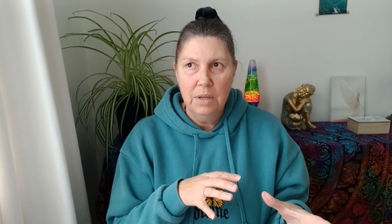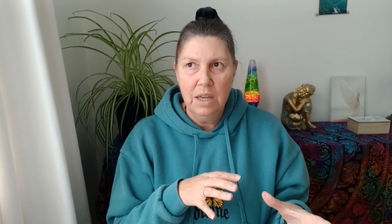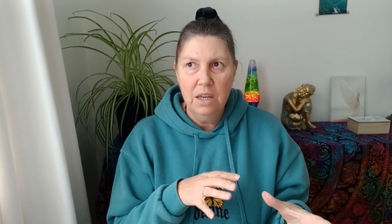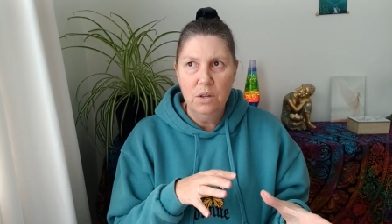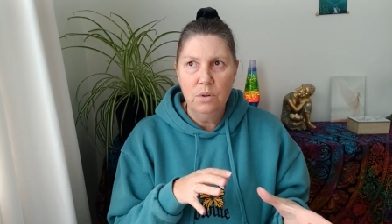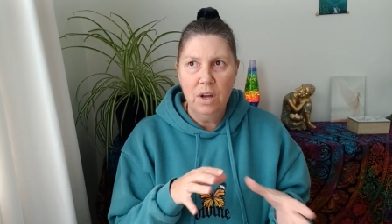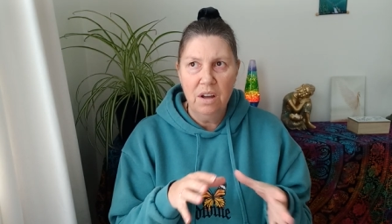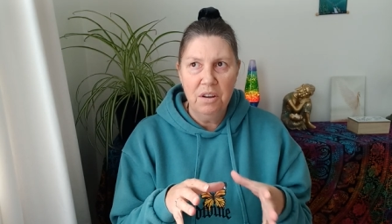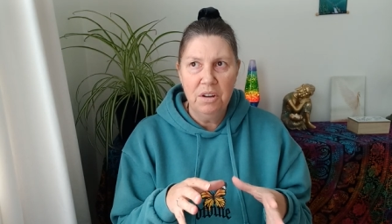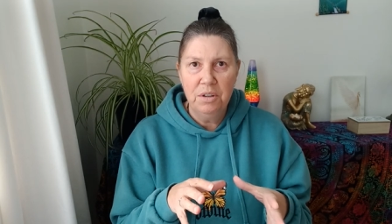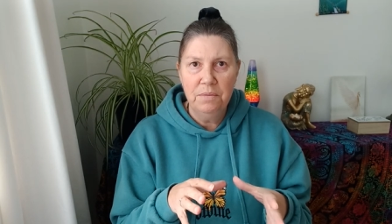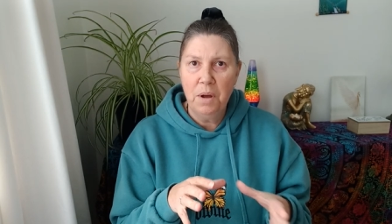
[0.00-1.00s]
he'll
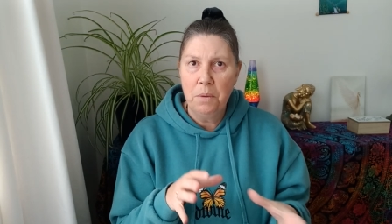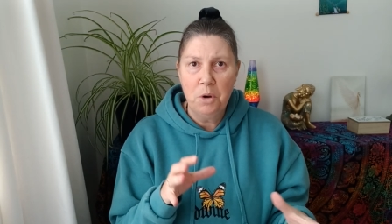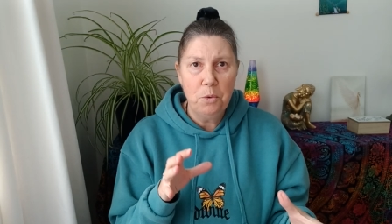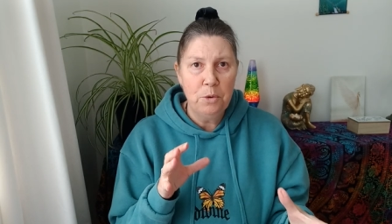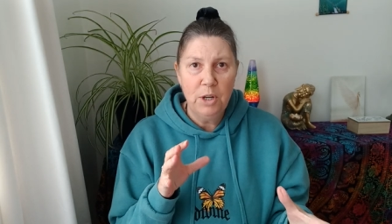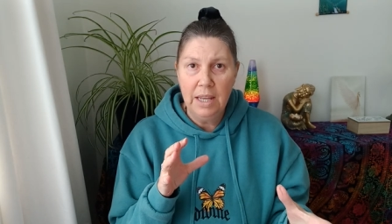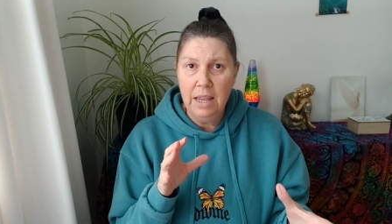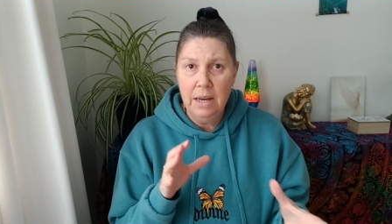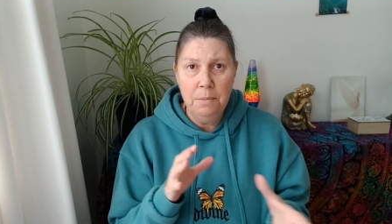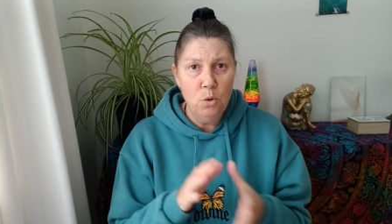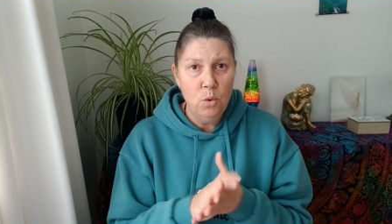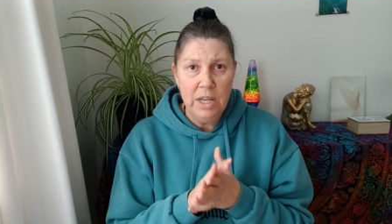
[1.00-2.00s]
go, I'm not putting
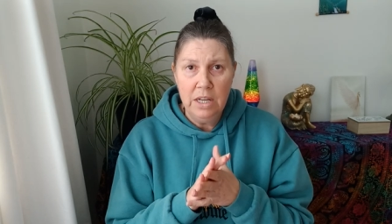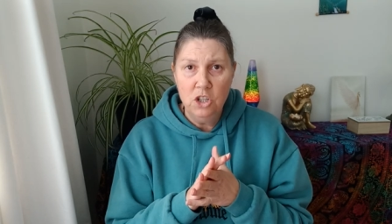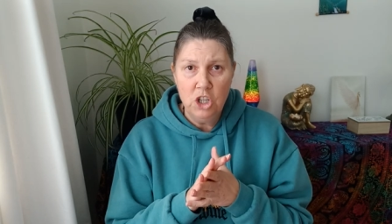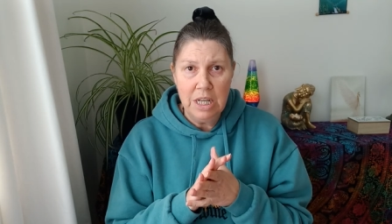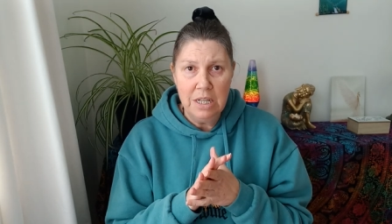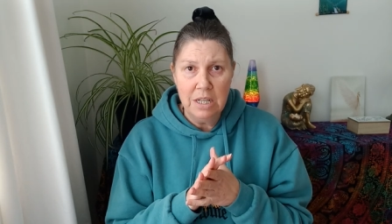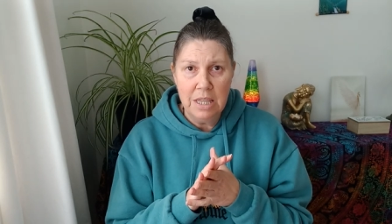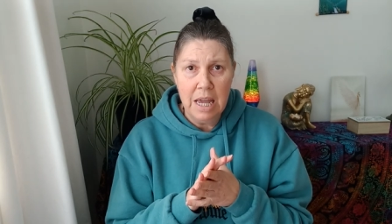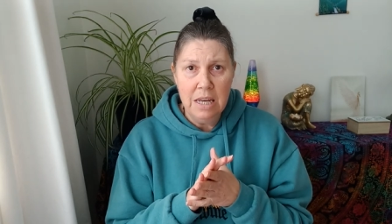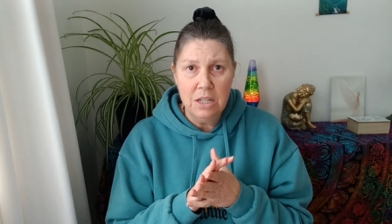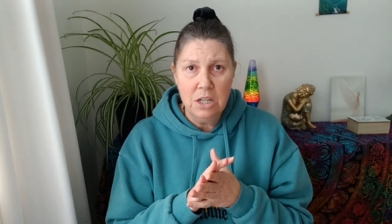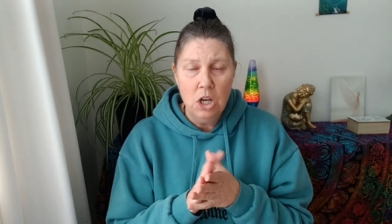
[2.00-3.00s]
any more energy into
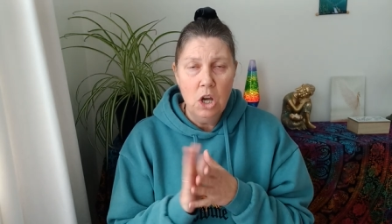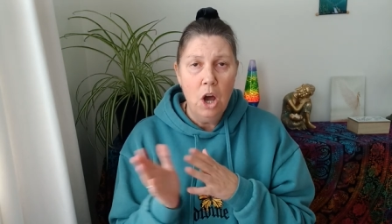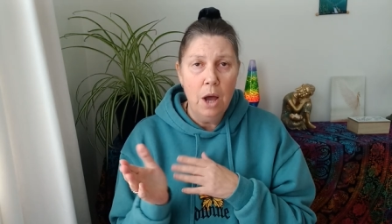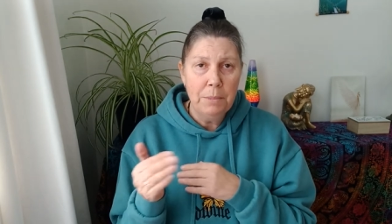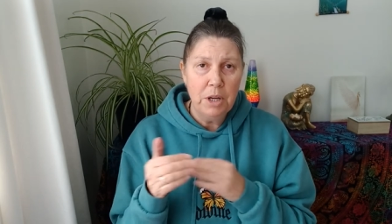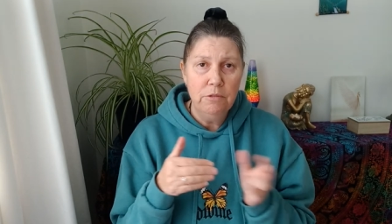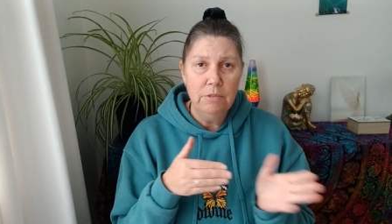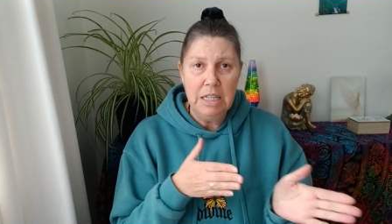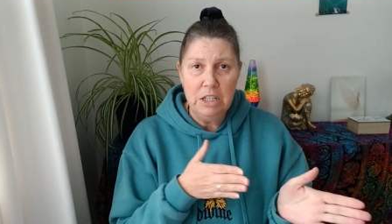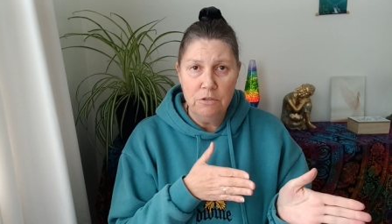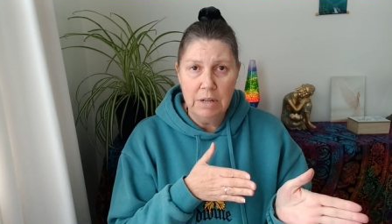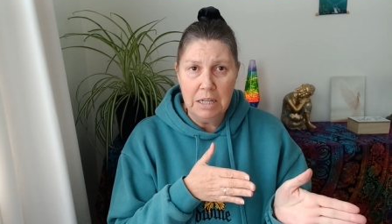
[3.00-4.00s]
that. I'm going to
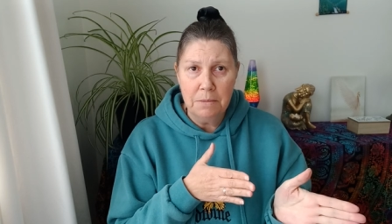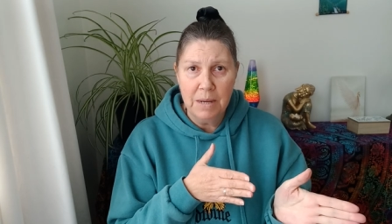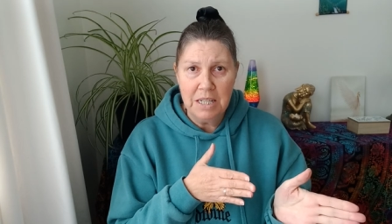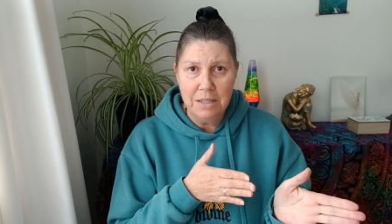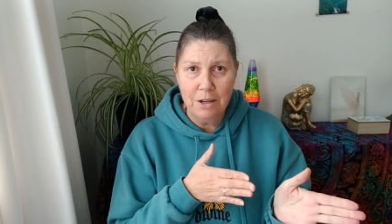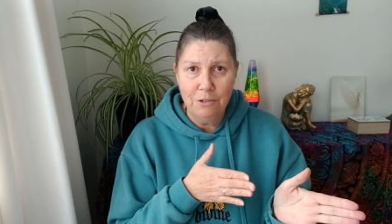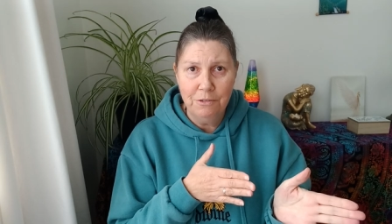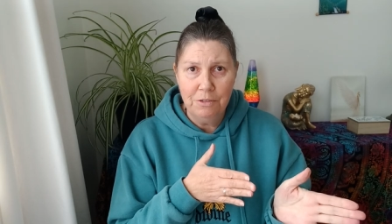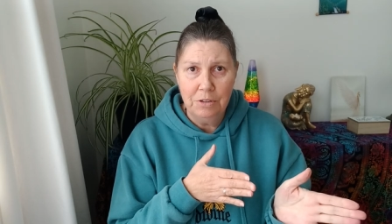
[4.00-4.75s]
redirect myself.